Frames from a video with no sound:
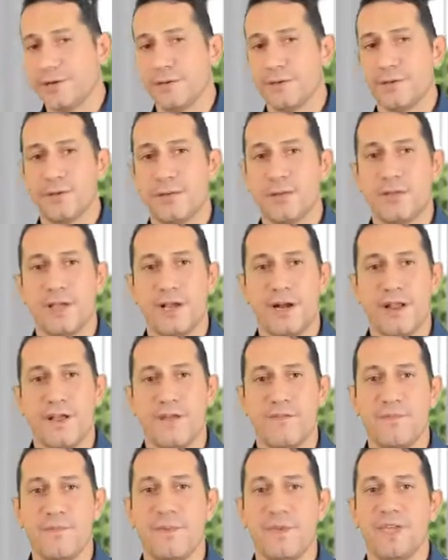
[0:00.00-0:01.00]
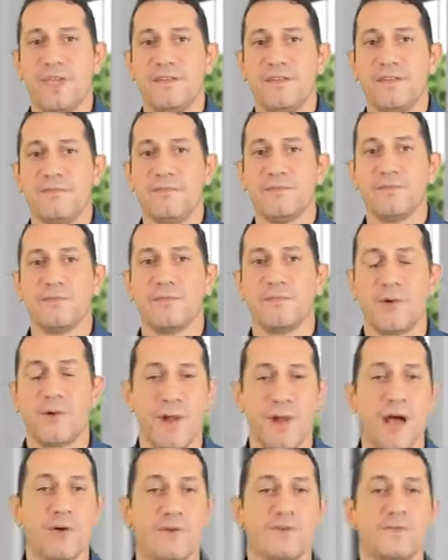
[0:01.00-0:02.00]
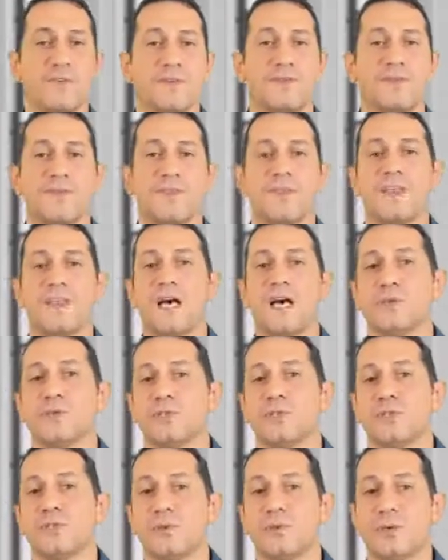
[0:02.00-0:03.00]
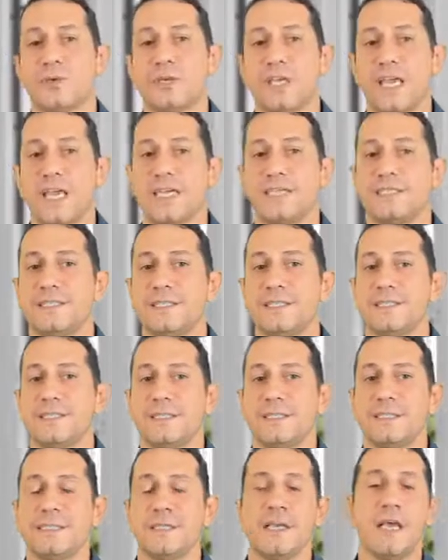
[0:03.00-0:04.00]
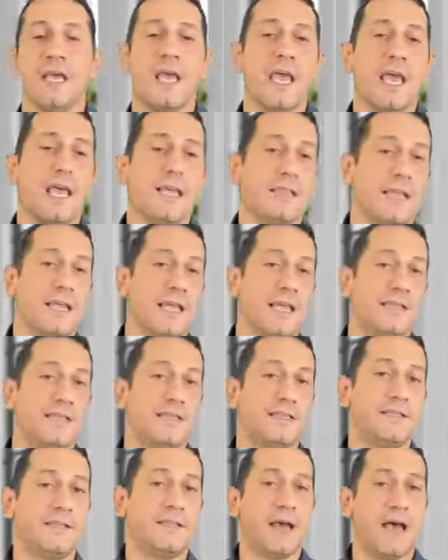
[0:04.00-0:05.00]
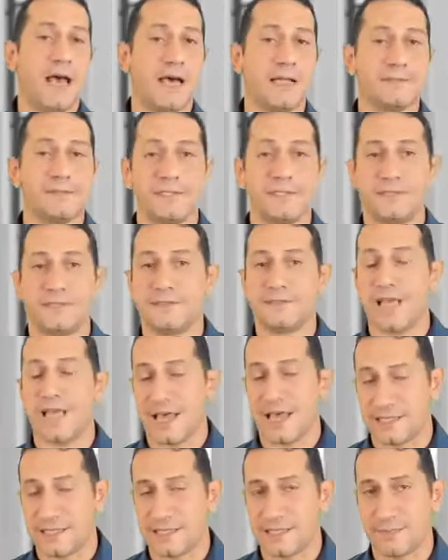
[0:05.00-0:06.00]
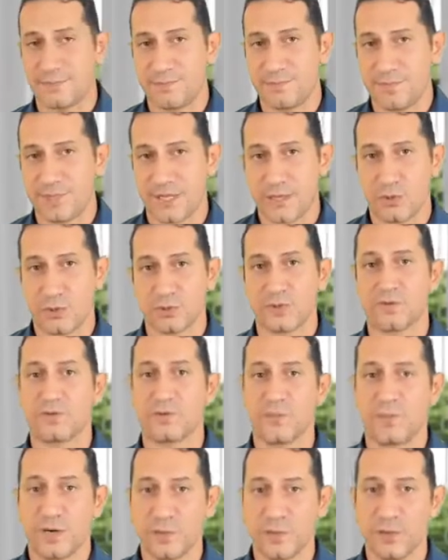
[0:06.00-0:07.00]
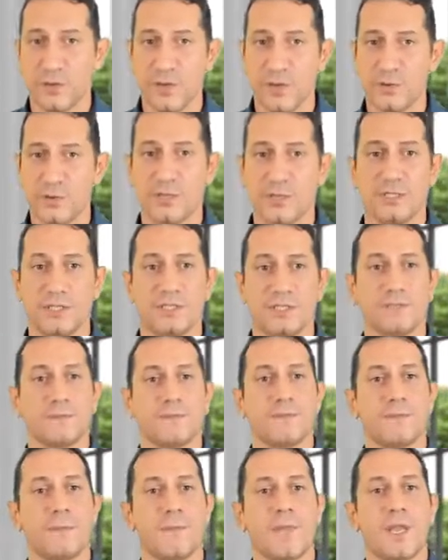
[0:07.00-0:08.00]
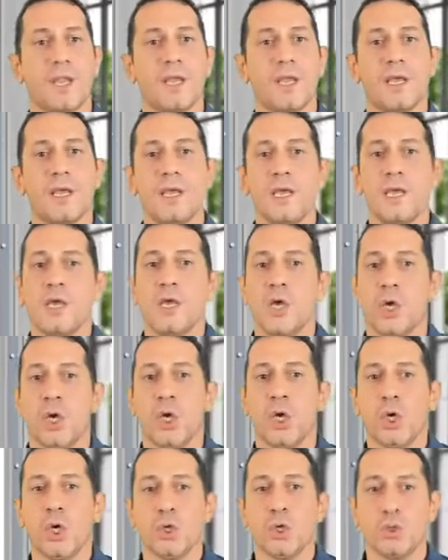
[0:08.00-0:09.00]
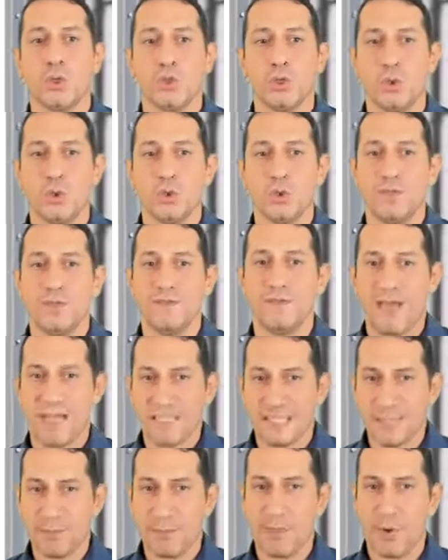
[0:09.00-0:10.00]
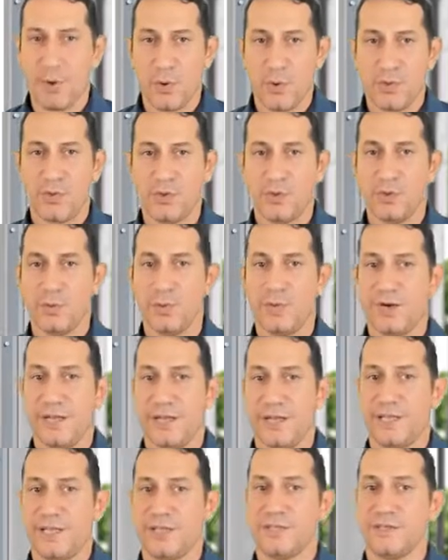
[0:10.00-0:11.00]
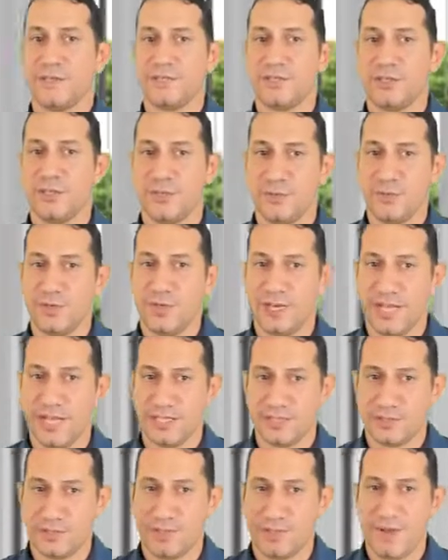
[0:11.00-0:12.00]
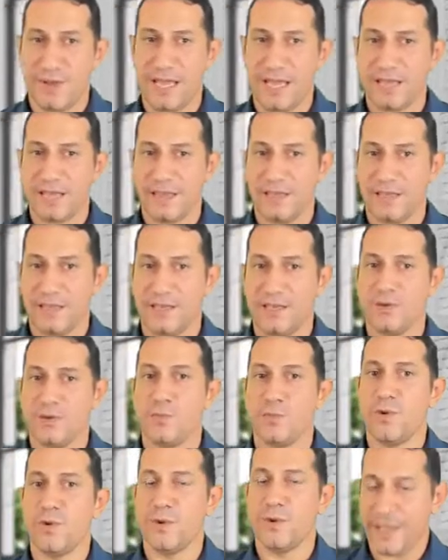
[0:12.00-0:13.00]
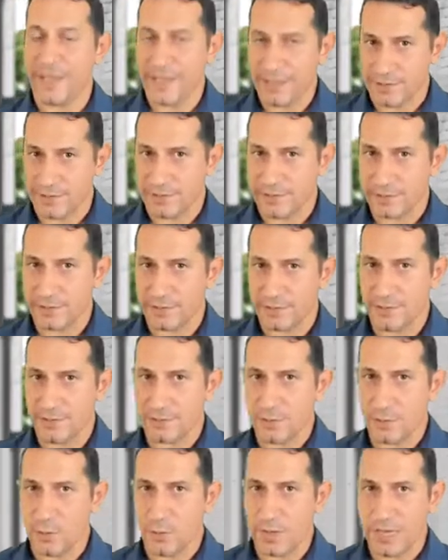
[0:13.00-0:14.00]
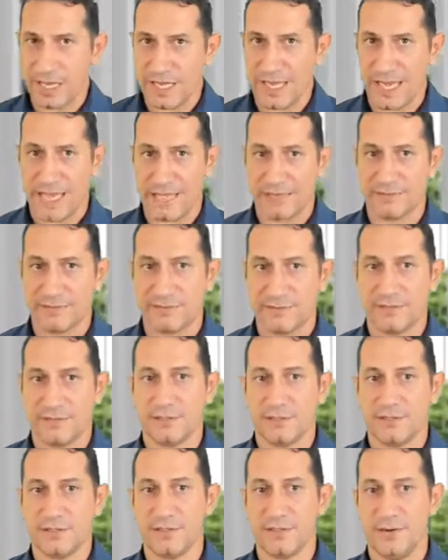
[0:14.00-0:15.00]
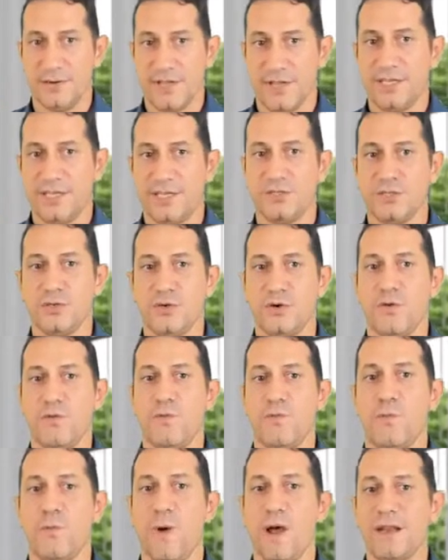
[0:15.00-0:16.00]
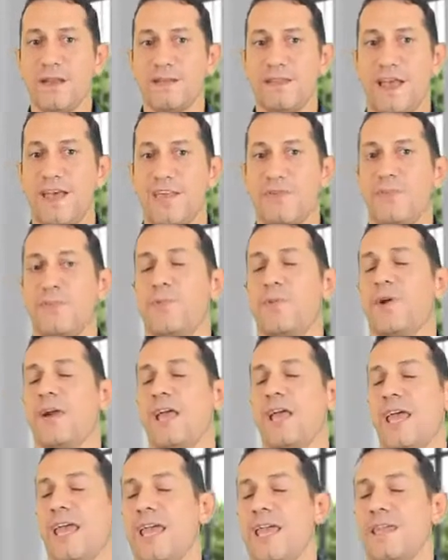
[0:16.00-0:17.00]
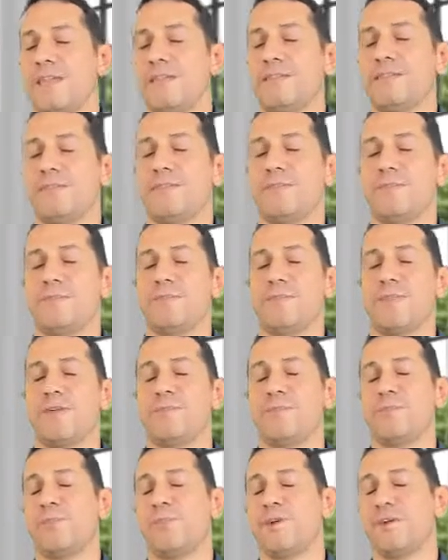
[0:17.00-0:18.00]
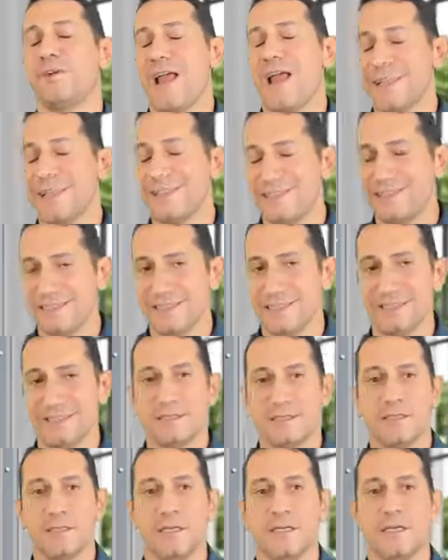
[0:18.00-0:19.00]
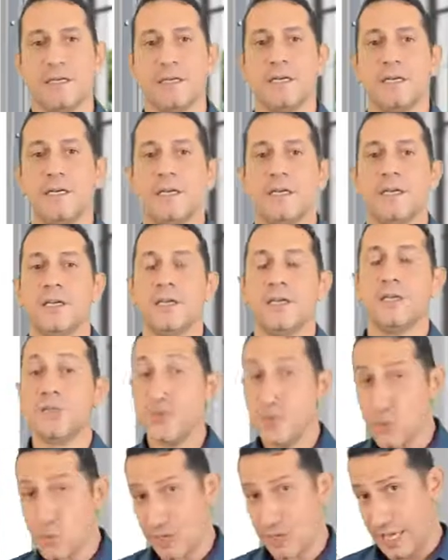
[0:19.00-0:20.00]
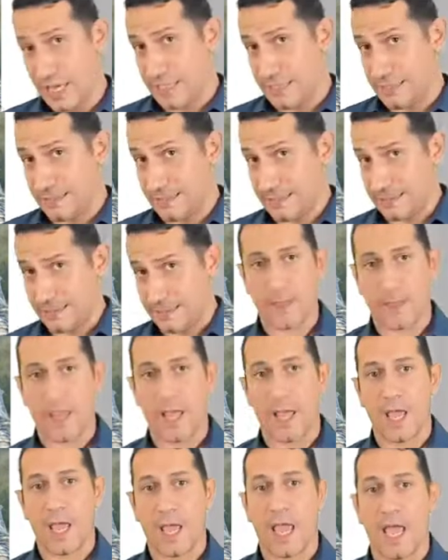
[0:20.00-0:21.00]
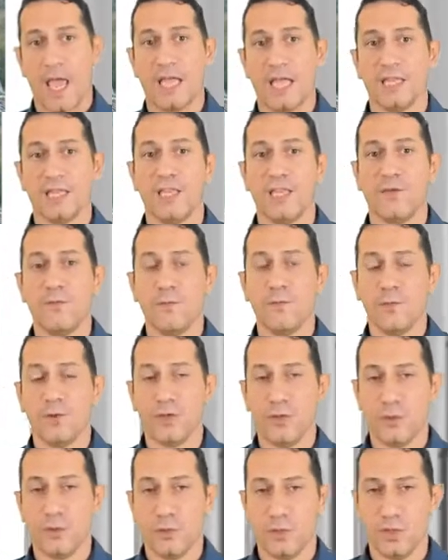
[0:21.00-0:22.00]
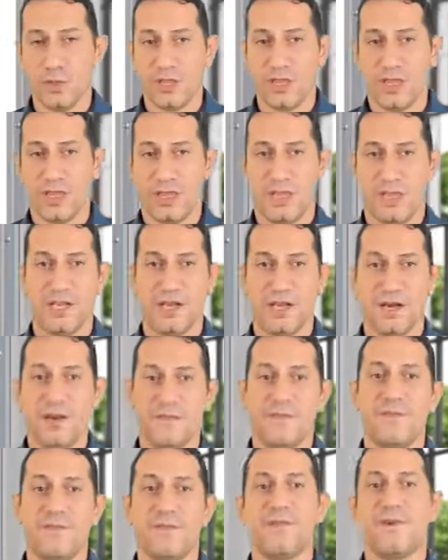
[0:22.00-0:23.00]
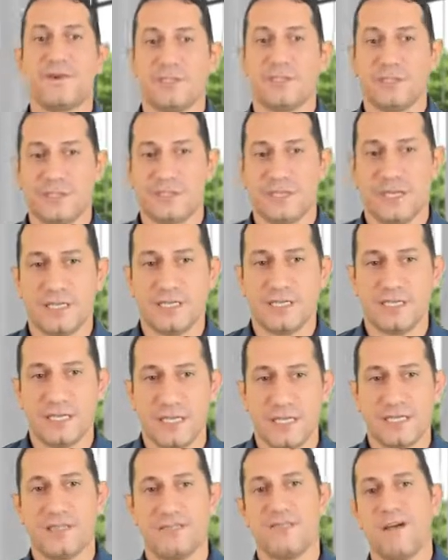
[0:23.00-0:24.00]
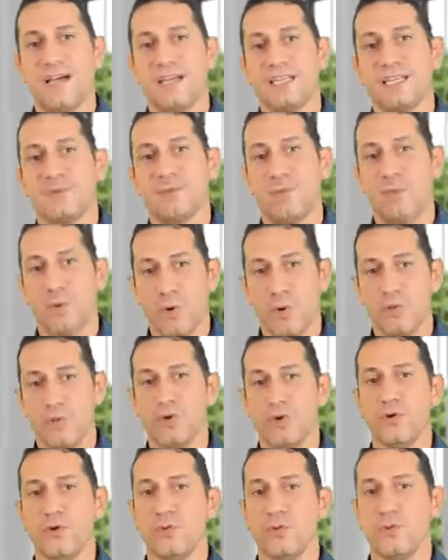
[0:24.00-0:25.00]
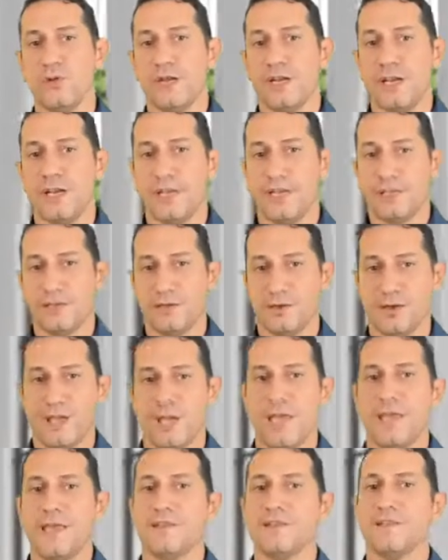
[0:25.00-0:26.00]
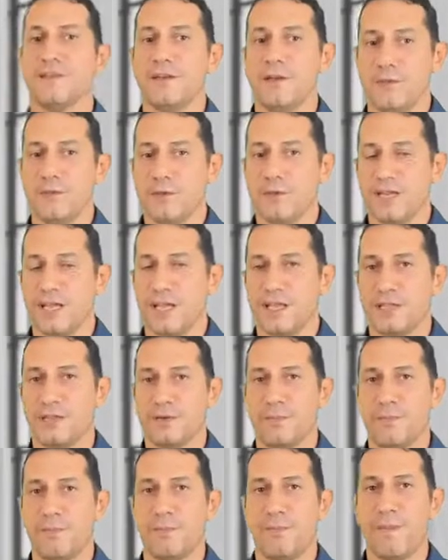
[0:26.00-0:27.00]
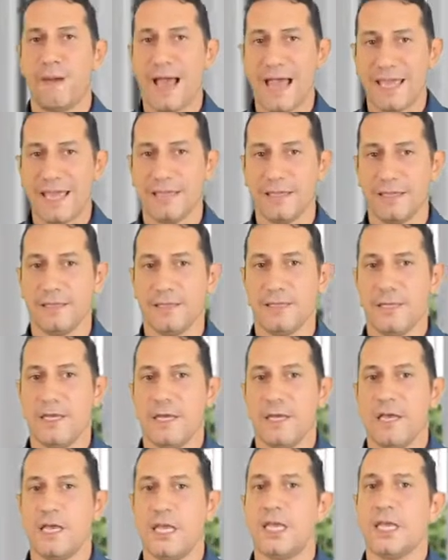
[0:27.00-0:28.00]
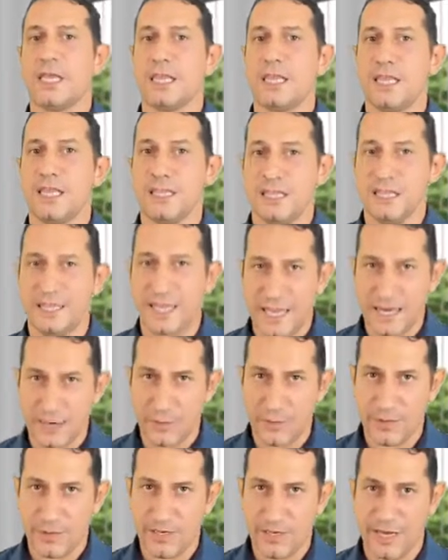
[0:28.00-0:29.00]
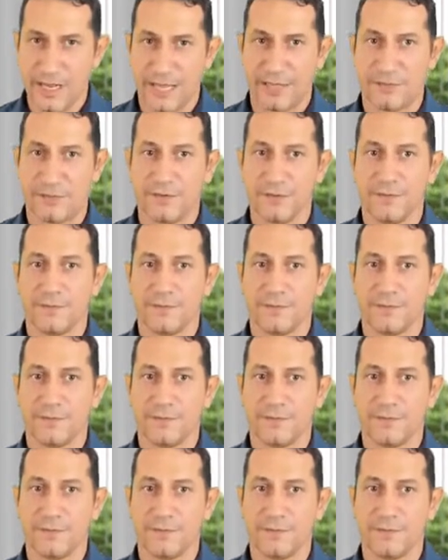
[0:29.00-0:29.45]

there have been around 15,000 new cases and 800 deaths because of tuberculosis. So dividing both the numerator and denominator by the numerator, we get a ratio of 1 death per 19 new cases. And if we do the reverse, let's say dividing both the numerator and denominator by the denominator